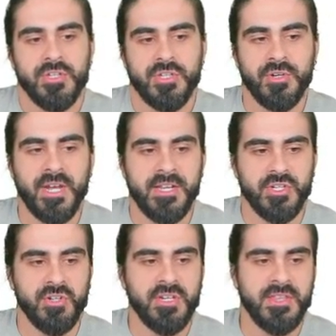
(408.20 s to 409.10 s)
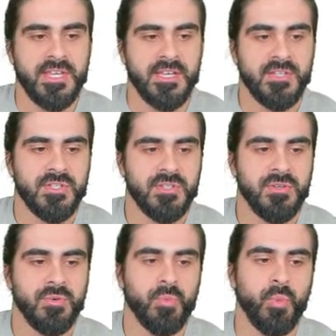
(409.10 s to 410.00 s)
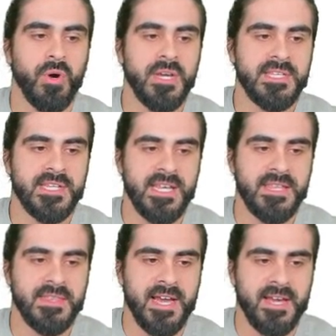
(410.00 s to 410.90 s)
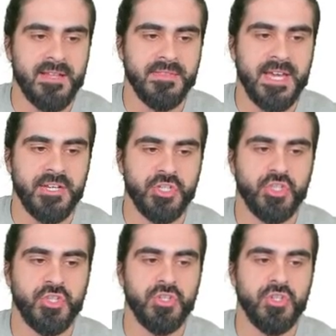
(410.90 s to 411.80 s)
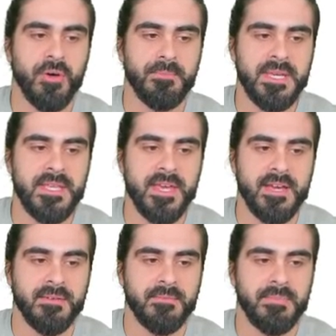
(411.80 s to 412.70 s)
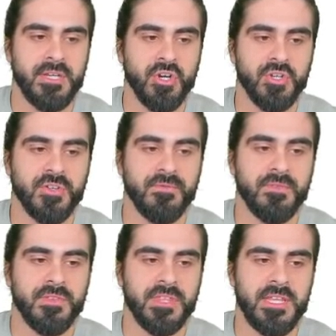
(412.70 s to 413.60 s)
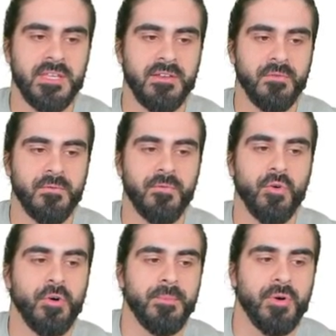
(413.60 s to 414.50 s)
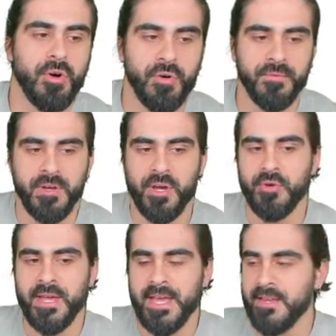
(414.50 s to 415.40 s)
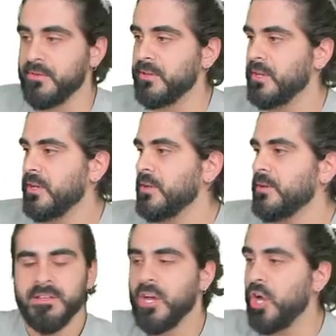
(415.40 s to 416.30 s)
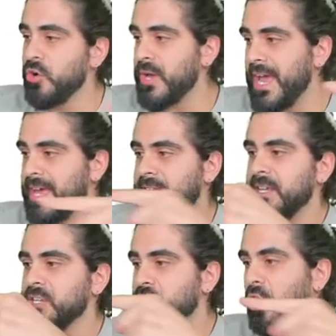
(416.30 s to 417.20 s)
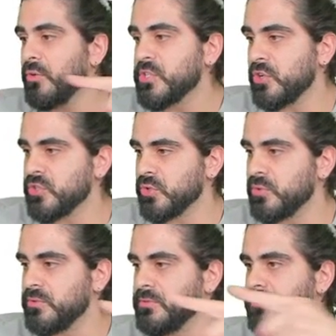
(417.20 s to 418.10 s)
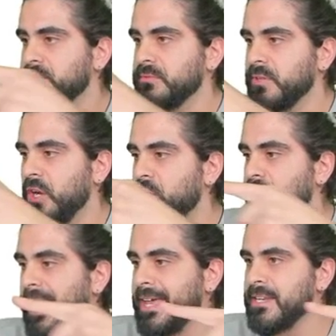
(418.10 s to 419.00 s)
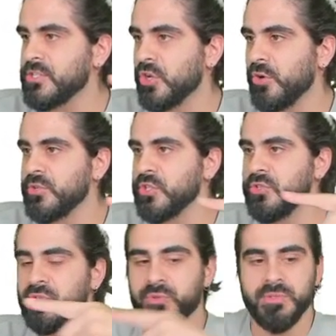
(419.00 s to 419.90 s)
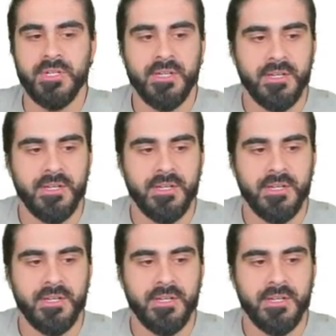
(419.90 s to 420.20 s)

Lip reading: So guys, look at this. What is in that that should not be there because of the form of ON? ON is horizontal. ON is horizontal.